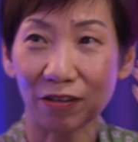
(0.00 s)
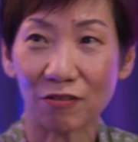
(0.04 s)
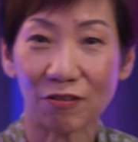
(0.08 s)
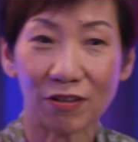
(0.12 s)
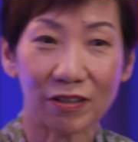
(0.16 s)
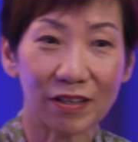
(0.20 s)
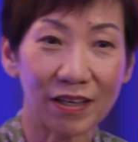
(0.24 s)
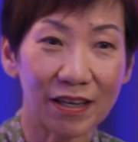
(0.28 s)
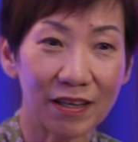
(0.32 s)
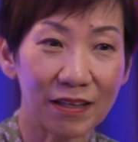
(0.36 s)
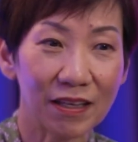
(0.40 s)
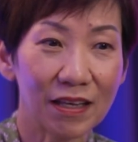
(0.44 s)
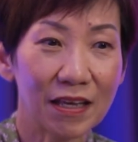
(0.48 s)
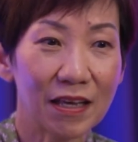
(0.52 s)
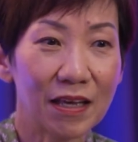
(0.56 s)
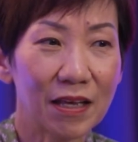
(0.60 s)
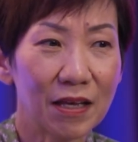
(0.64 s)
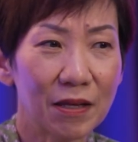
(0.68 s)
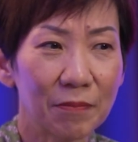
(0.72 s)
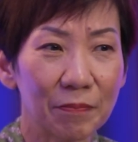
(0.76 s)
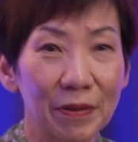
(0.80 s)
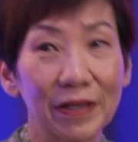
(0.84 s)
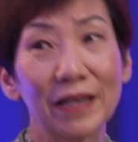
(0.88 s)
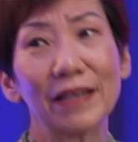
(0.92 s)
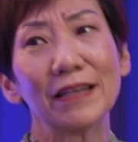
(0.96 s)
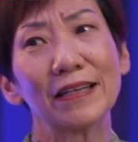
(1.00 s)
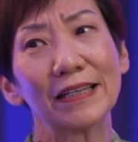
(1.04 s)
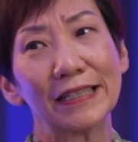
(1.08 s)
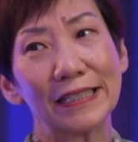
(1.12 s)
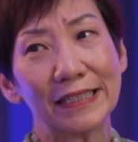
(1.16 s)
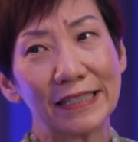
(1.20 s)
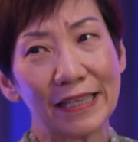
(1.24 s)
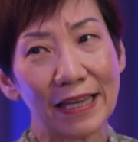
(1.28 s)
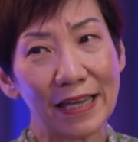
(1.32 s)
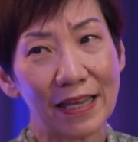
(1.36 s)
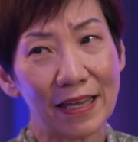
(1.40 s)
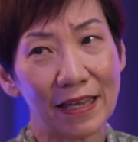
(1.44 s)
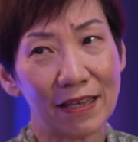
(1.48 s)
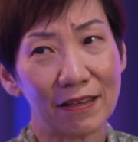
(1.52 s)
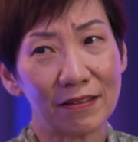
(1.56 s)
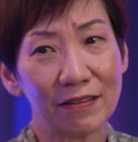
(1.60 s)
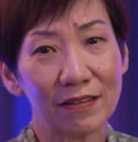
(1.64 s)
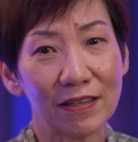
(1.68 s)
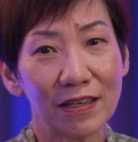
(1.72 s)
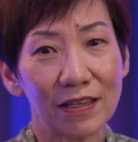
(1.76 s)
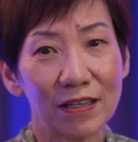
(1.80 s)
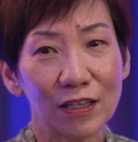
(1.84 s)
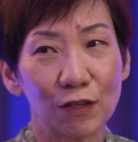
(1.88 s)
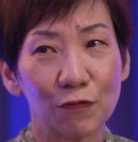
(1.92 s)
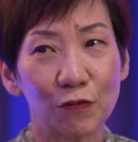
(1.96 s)
all that. But then again,
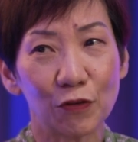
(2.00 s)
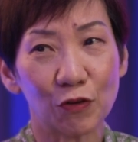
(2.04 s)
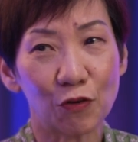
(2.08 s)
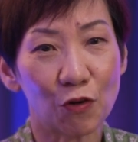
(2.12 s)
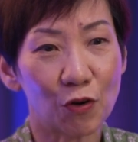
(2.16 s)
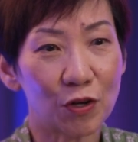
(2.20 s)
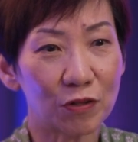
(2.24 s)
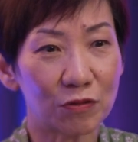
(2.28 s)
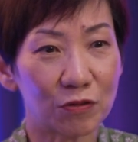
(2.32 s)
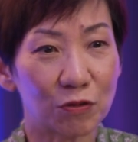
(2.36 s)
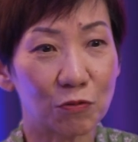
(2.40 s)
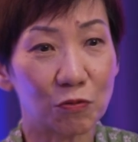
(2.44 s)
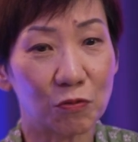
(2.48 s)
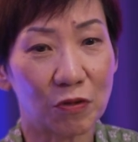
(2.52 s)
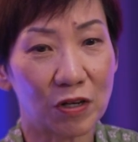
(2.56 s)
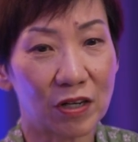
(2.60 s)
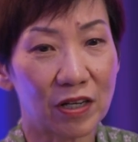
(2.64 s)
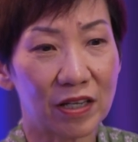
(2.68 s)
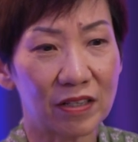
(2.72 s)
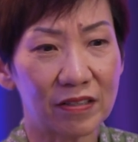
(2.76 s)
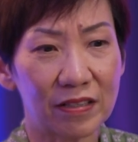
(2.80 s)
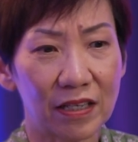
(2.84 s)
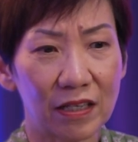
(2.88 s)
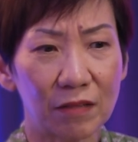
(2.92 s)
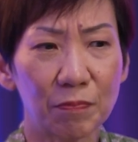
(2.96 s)
if you go out to work and say,